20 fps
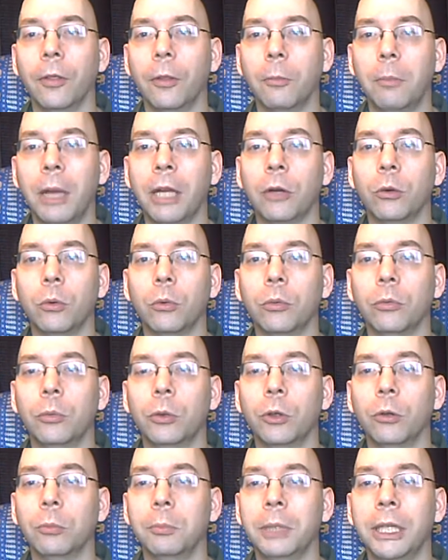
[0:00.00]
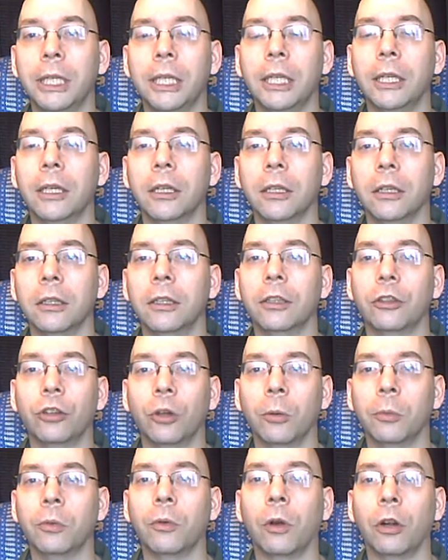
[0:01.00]
the better we'll be in
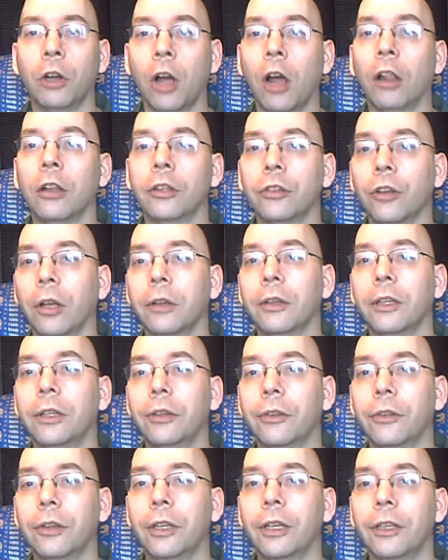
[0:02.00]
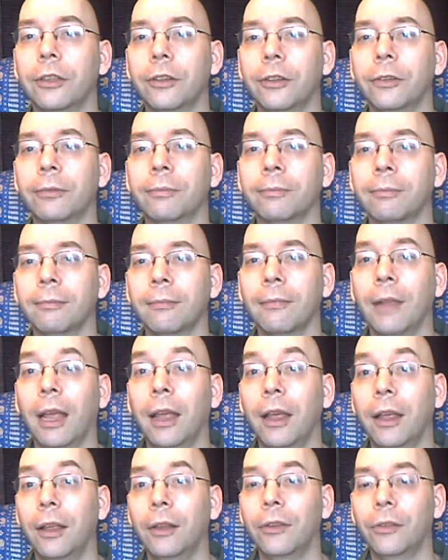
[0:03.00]
terms of our knowledge on these things.
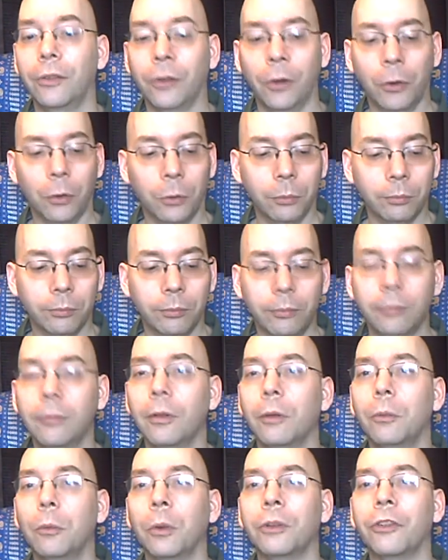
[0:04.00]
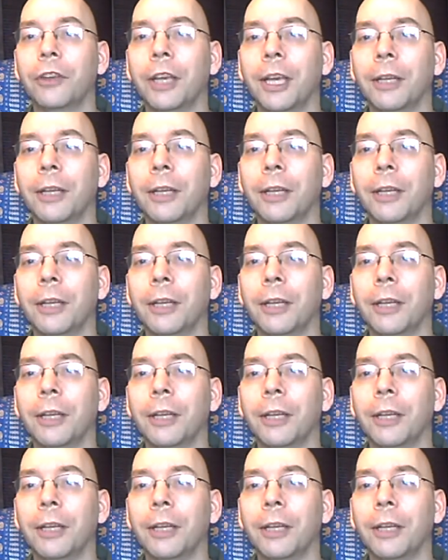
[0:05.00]
So, once